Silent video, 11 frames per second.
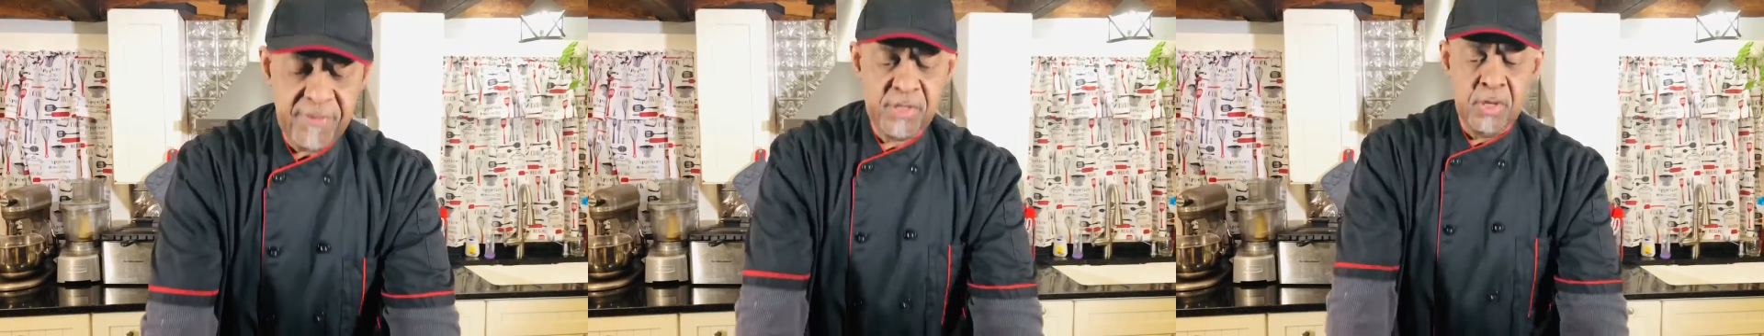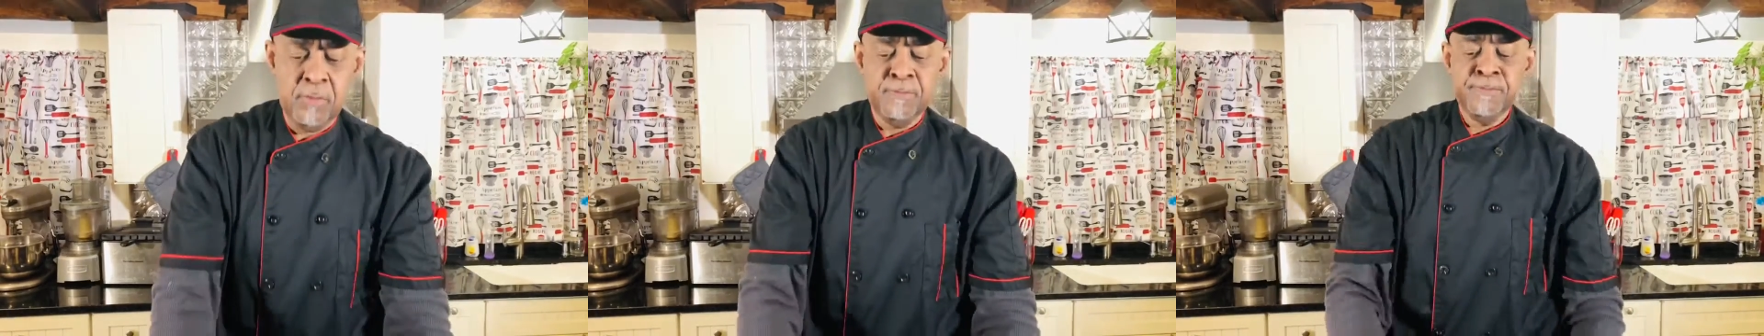
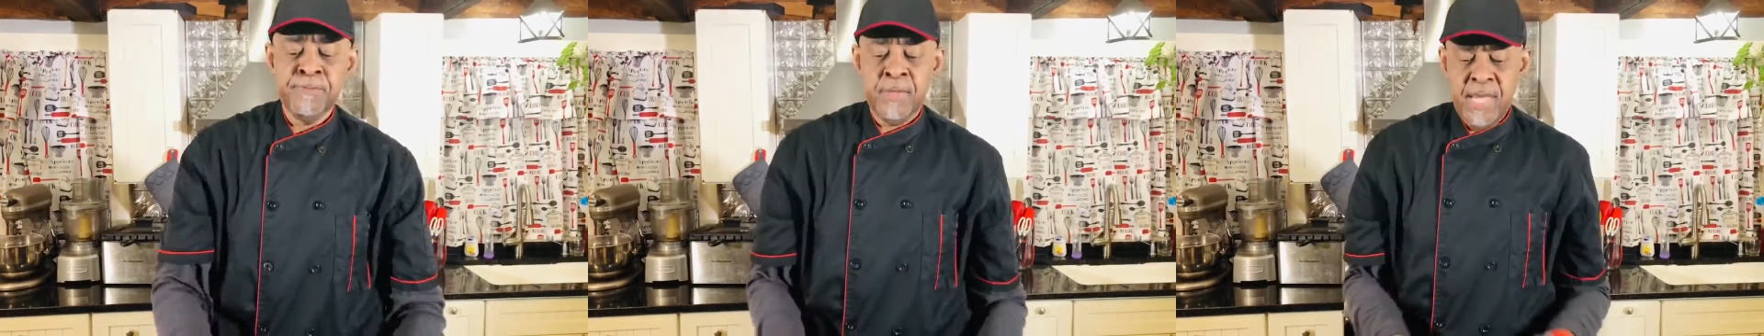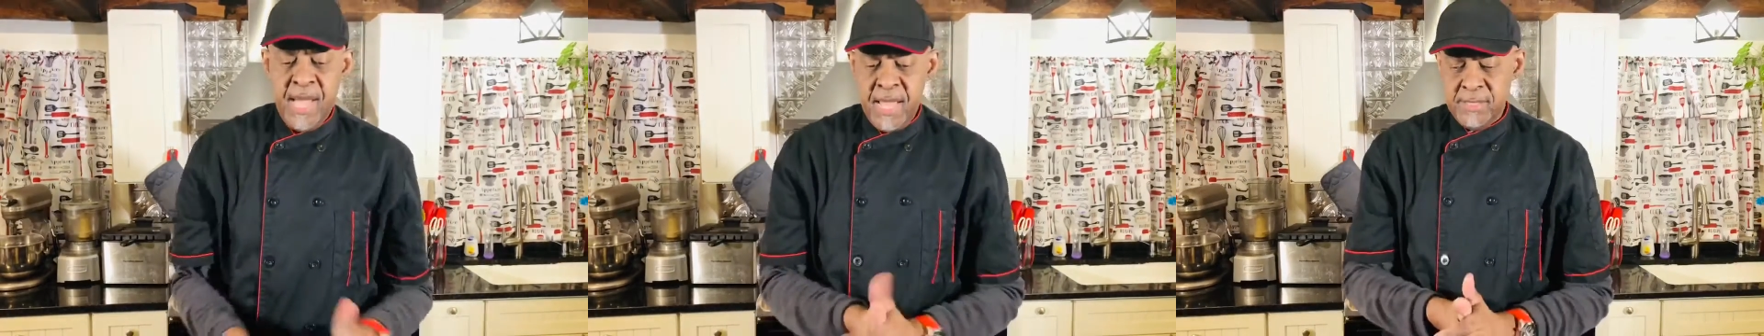So,
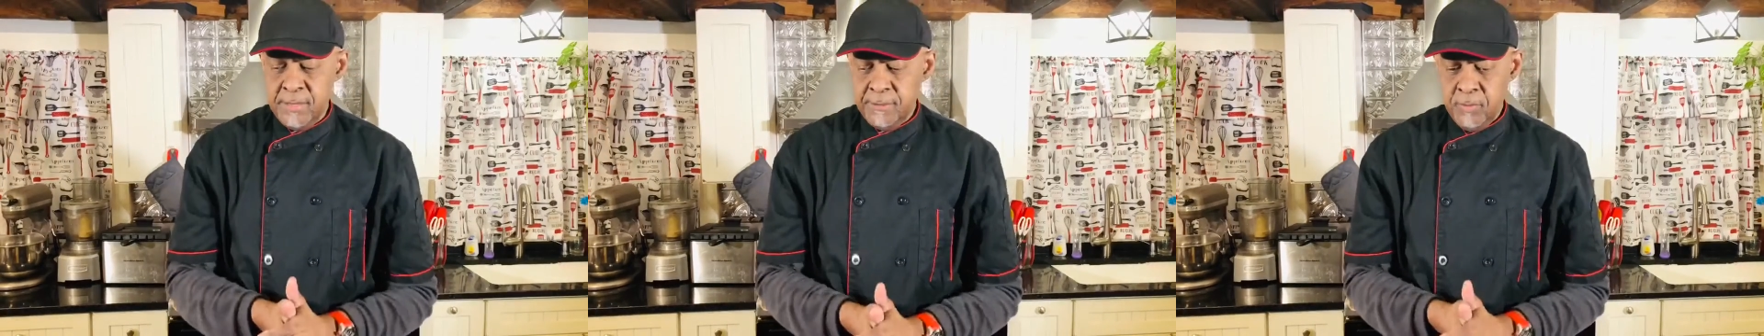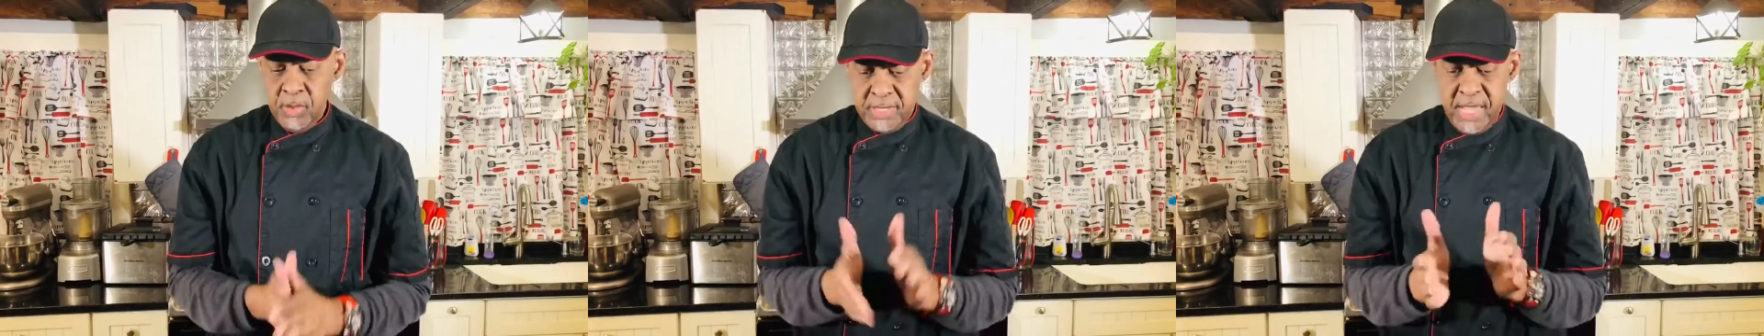guys,
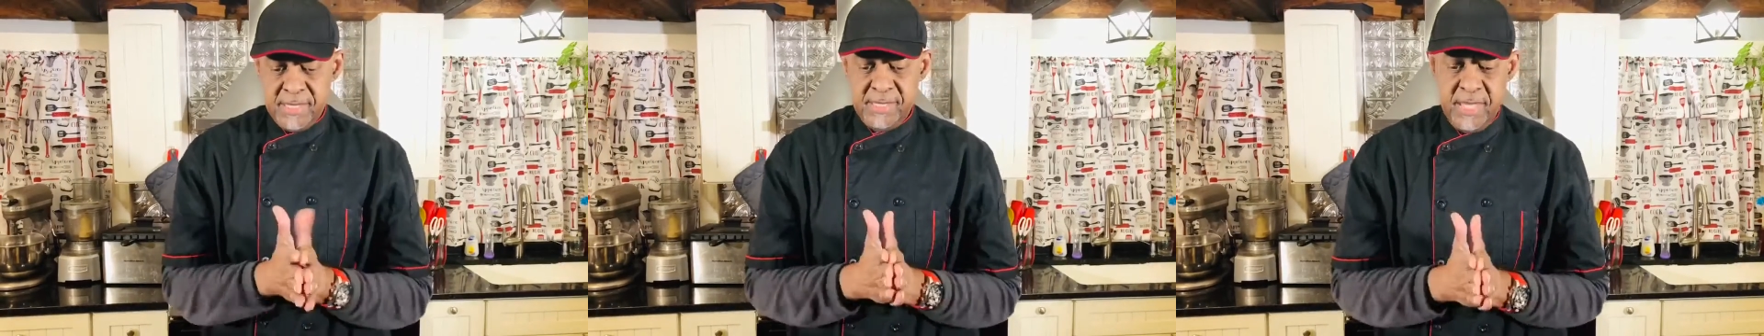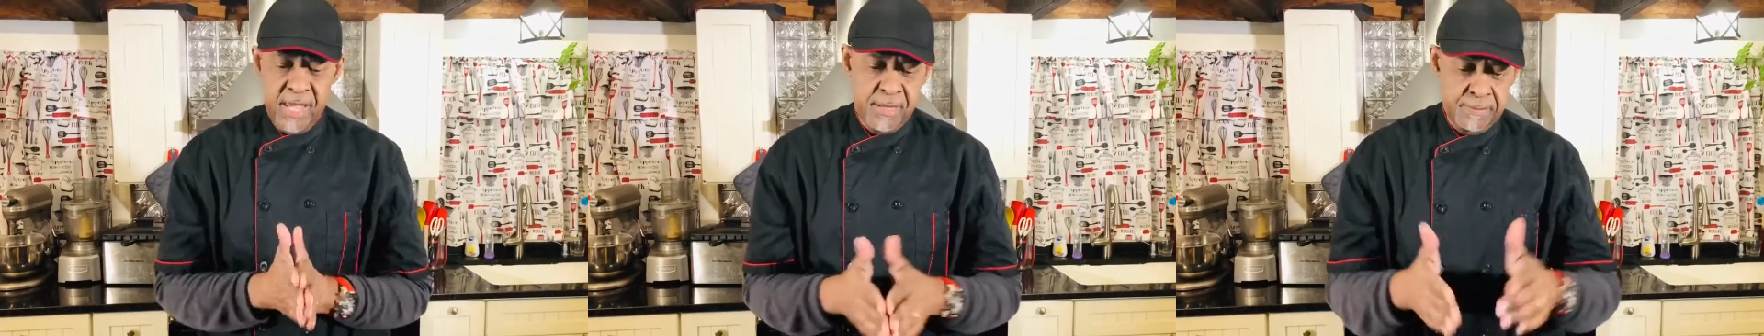with that
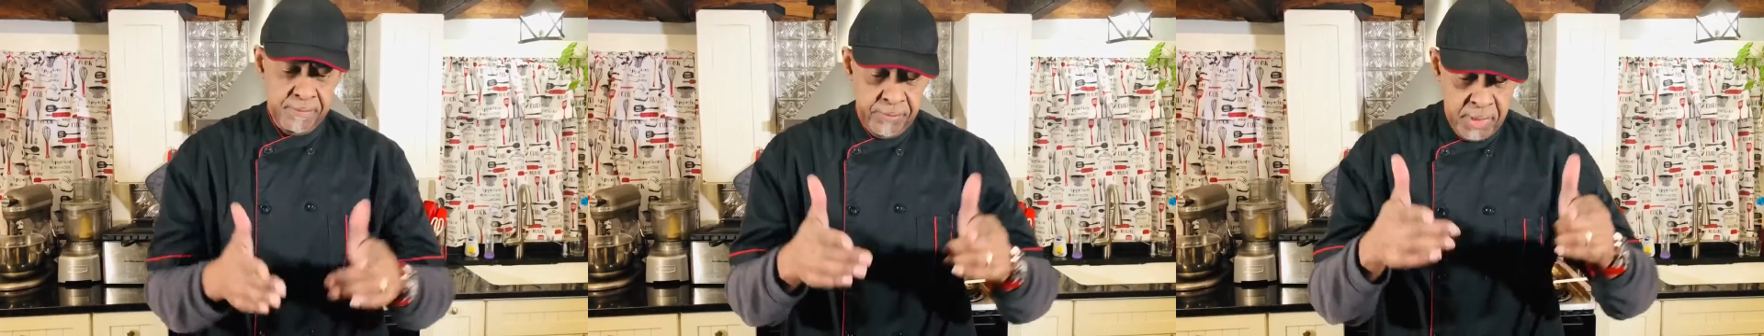said,